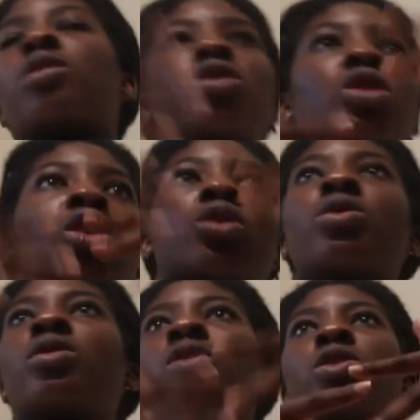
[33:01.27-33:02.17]
you know
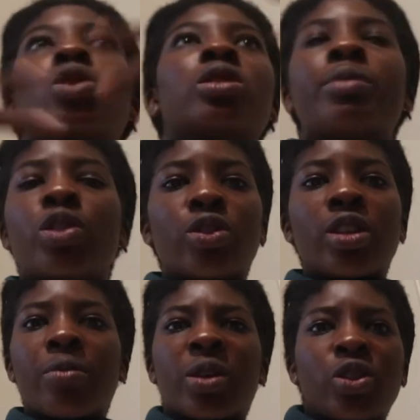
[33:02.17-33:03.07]
you don't limit
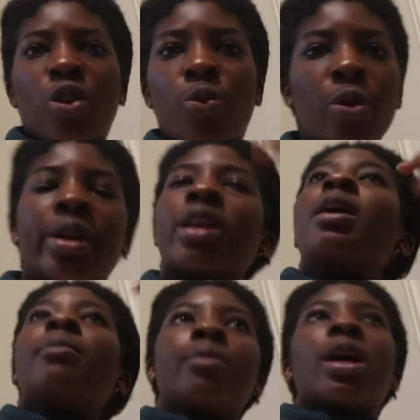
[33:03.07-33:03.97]
yourself because you're a woman
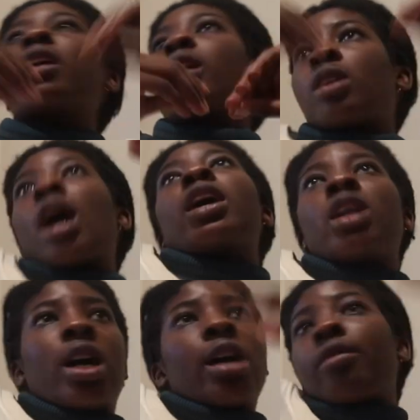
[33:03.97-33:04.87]
i
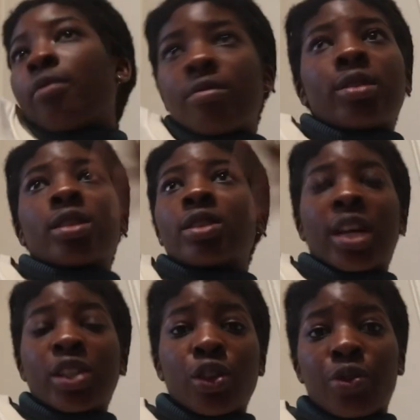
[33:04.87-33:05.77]
i, I
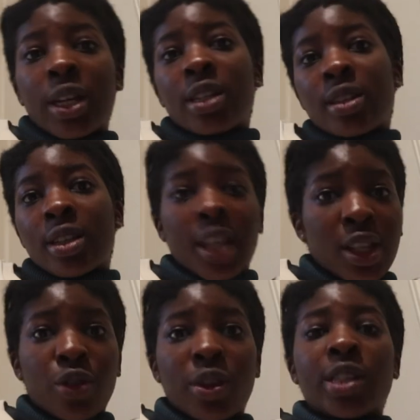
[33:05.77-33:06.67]
that's a great
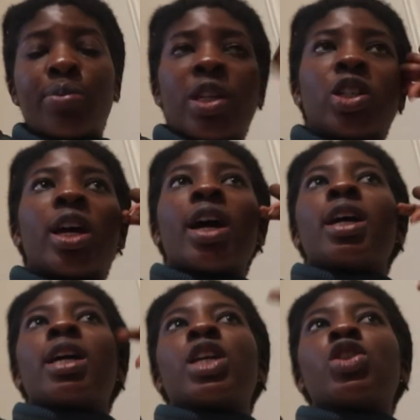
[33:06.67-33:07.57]
that's a great speech
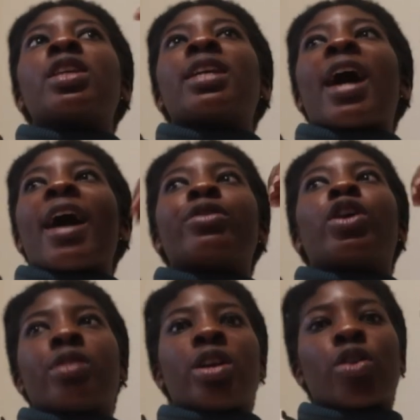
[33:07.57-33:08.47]
it's just that i've
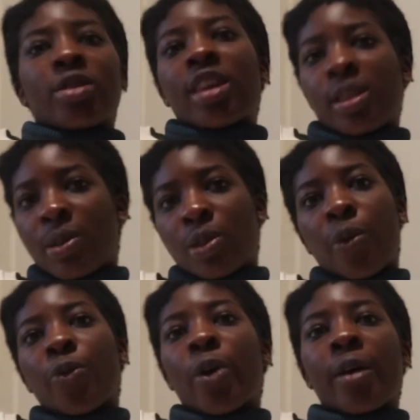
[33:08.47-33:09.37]
already heard that speech
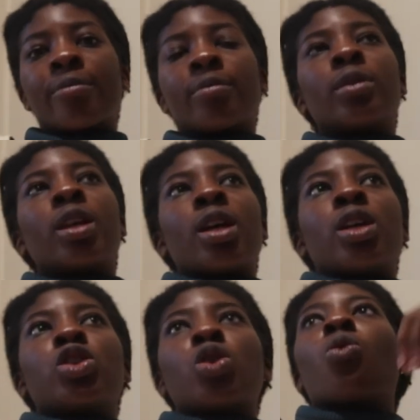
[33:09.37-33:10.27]
before
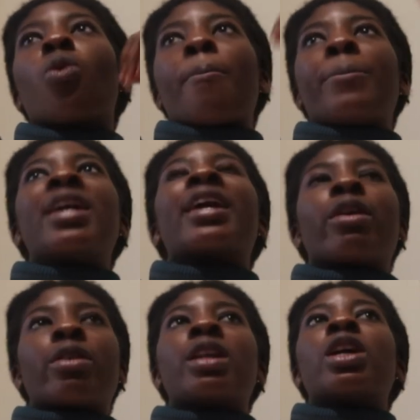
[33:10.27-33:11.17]
so me
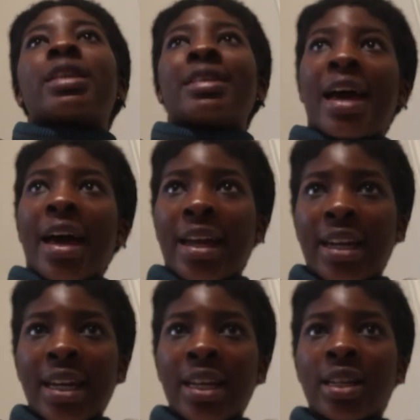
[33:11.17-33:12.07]
hearing it again